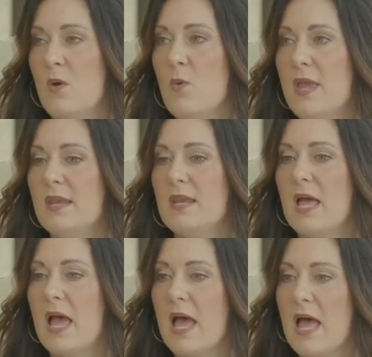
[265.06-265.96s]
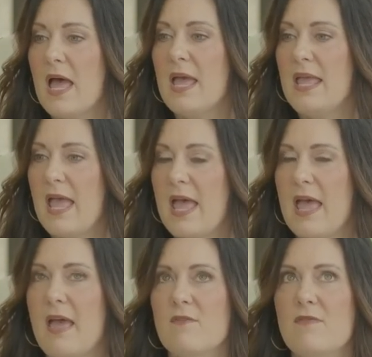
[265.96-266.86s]
When I
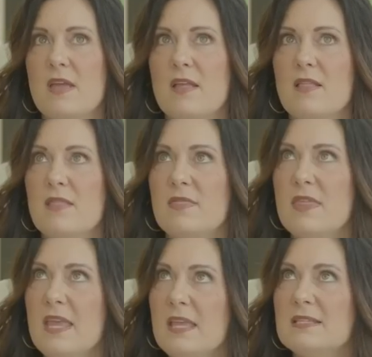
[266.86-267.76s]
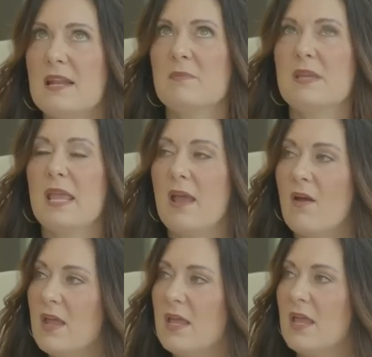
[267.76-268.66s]
have things that I'm
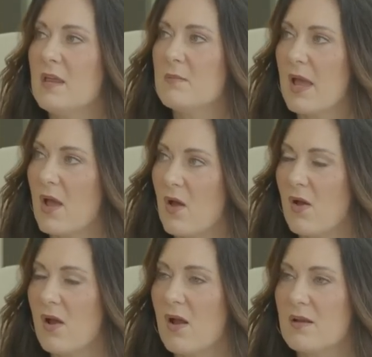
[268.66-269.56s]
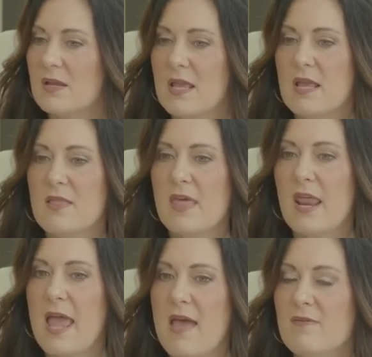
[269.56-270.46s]
carrying in my heart that
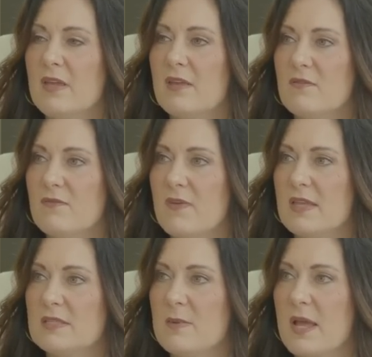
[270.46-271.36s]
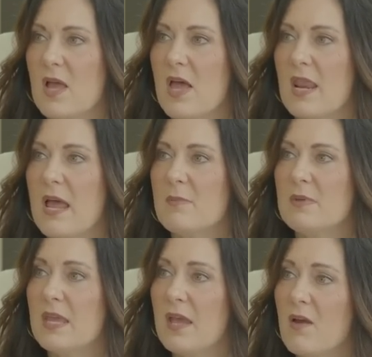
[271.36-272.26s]
I haven't confessed by God, I'm
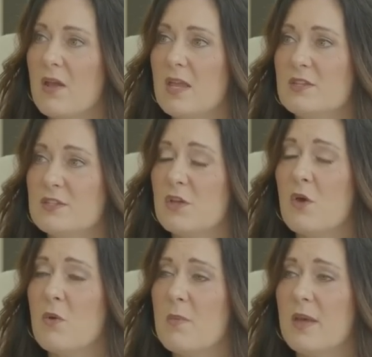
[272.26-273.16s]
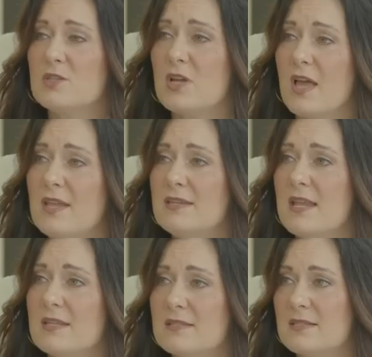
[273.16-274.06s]
carrying so much
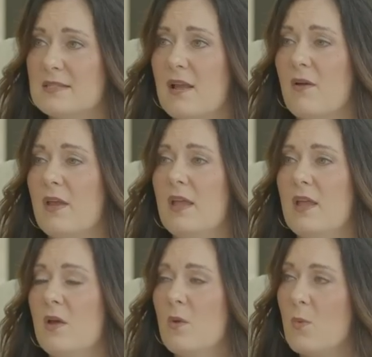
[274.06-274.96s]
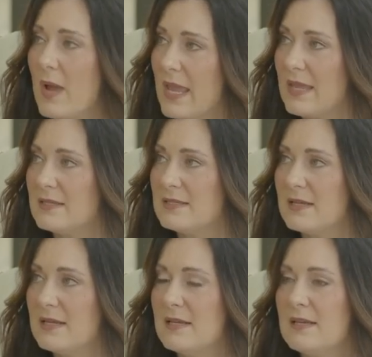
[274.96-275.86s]
unnecessary weight.
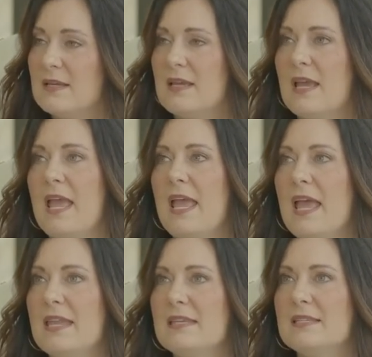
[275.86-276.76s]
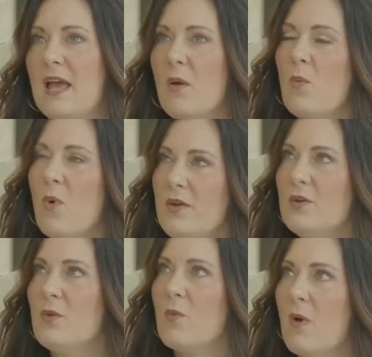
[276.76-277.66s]
Mm. And I
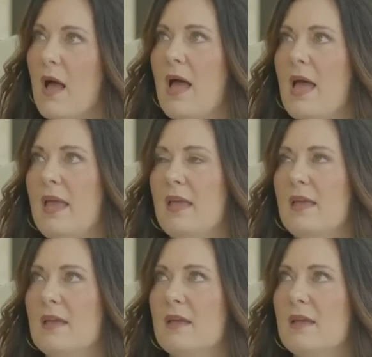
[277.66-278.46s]
wonder why